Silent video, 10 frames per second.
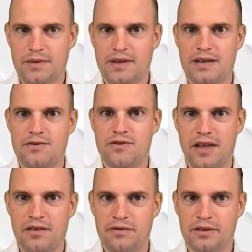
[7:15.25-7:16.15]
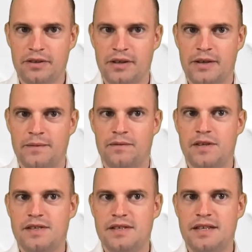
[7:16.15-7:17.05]
I think in general,
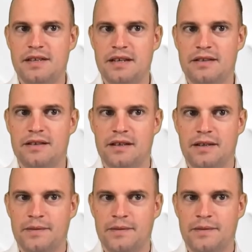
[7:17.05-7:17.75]
we see that